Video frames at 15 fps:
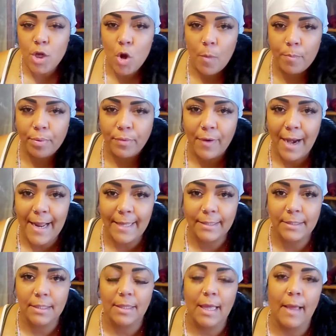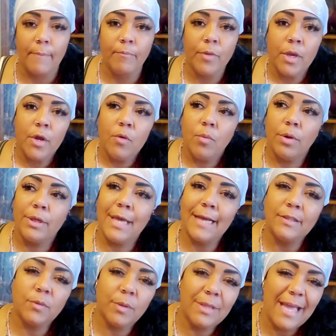you're praying to them, well,
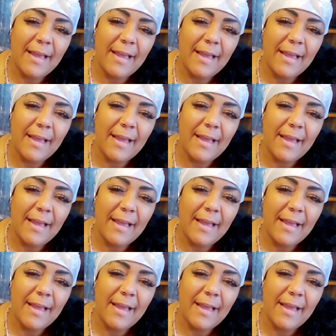guess what?